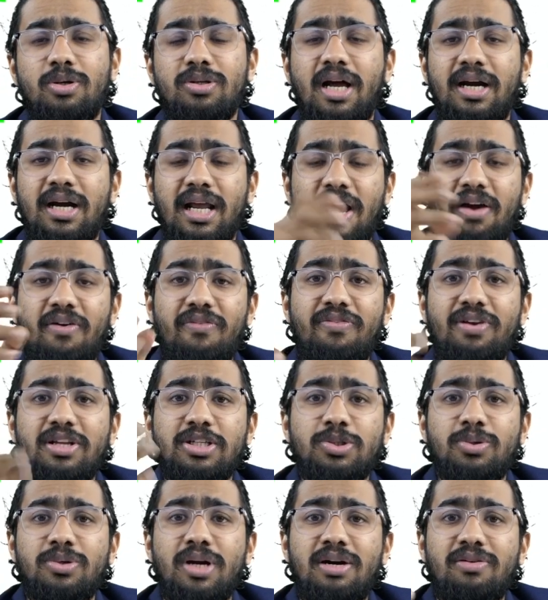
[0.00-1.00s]
that every
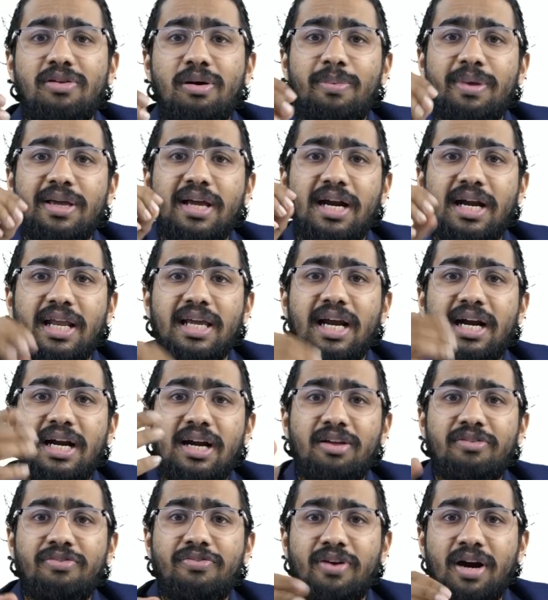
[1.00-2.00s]
student will be getting a
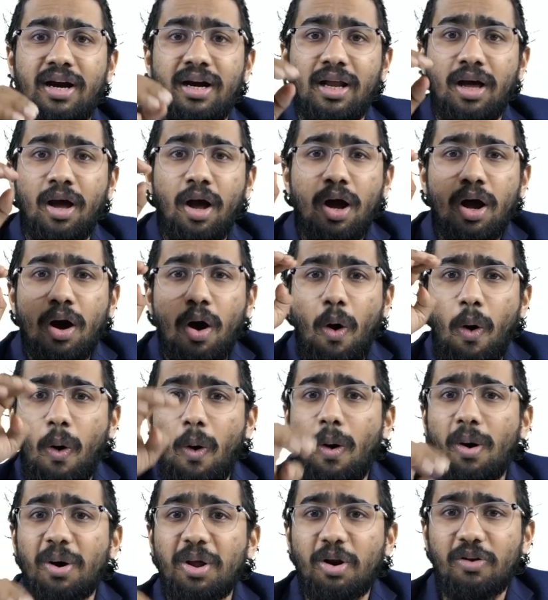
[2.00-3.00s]
different
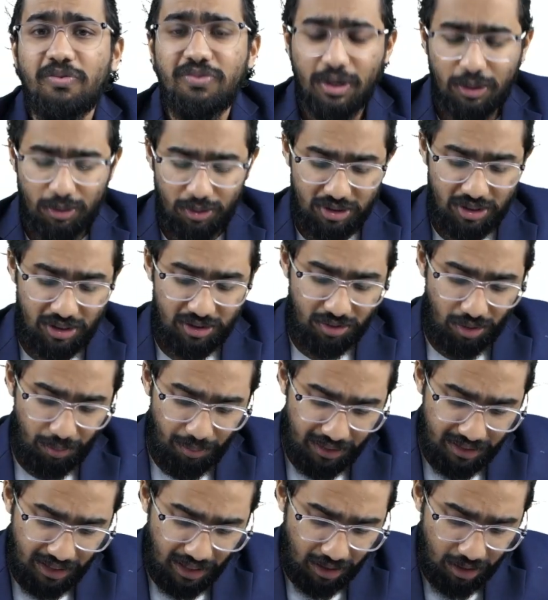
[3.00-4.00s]
order of the questions will
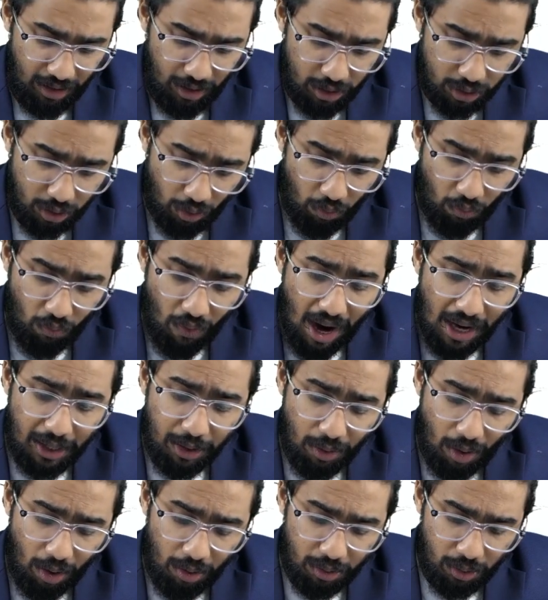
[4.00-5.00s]
be there. So what
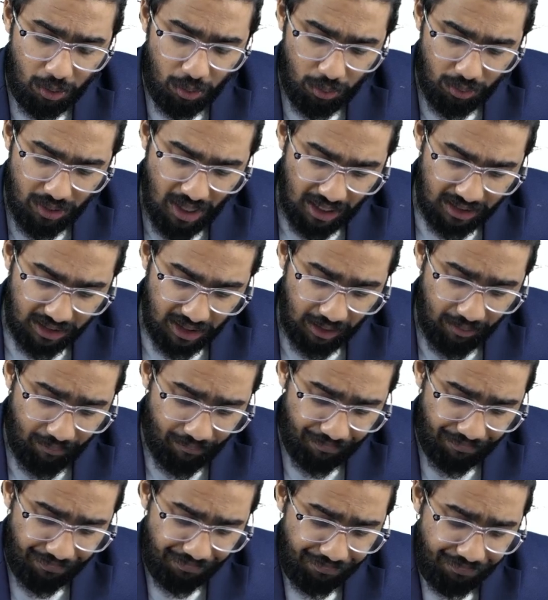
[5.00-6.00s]
you have to do that
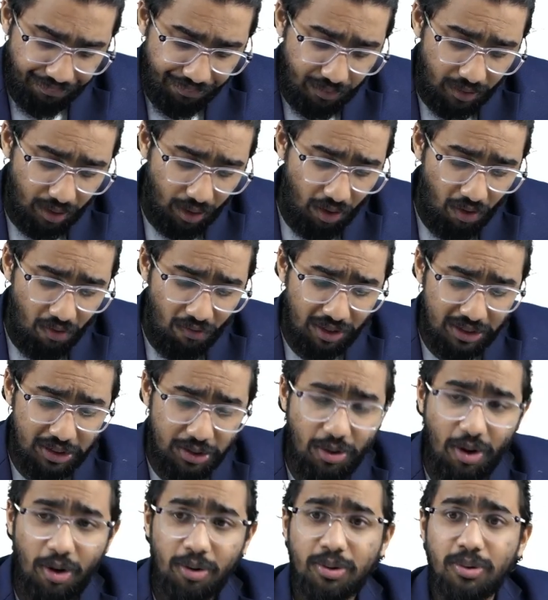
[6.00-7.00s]
thing? First,
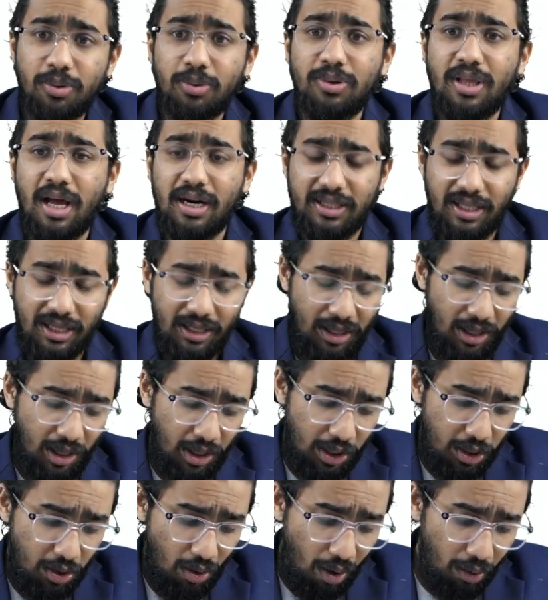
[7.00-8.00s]
you have to do that thing.
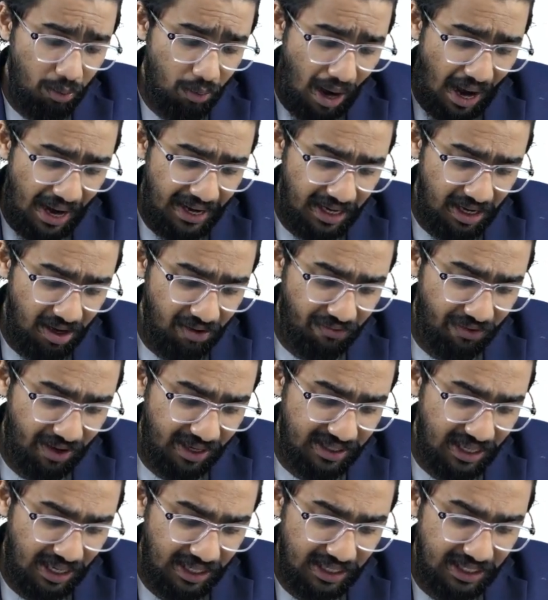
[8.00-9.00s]
You have to
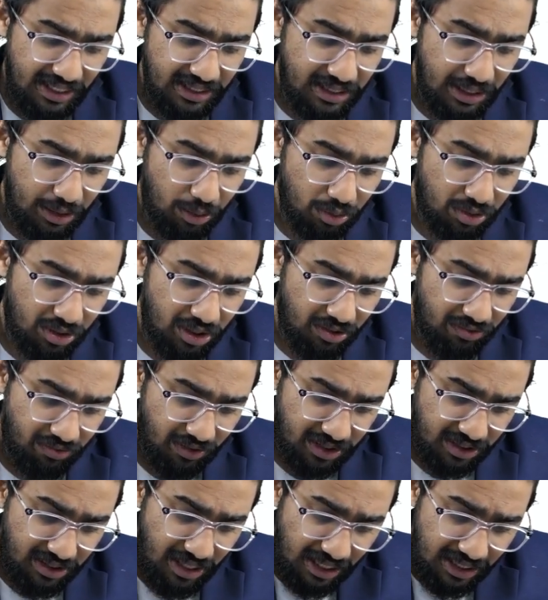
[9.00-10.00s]
identify that easy questions
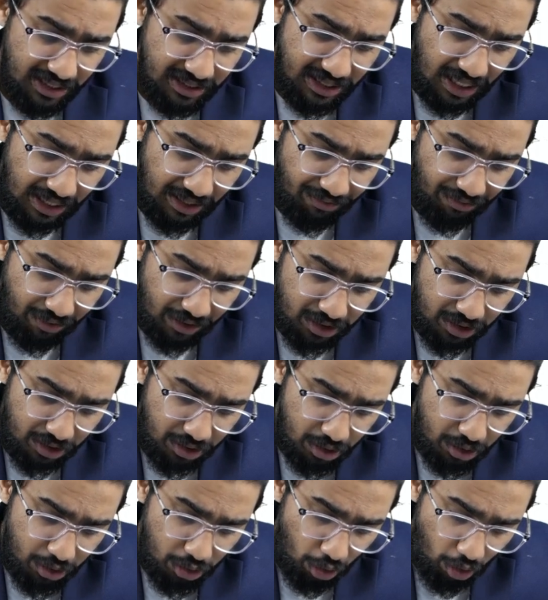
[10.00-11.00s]
first. That is that first
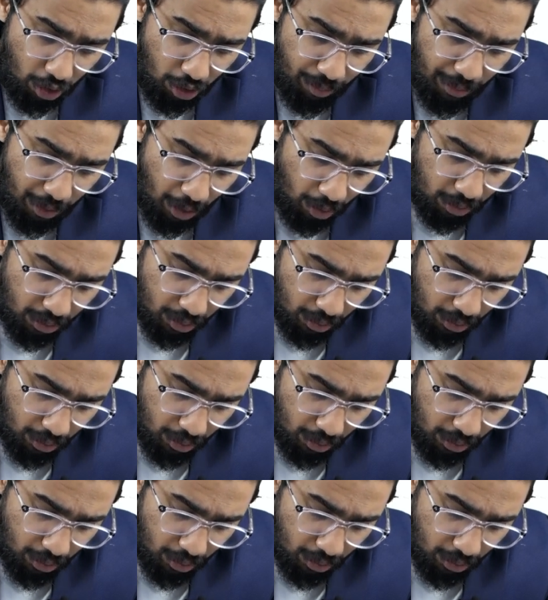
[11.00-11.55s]
job you have to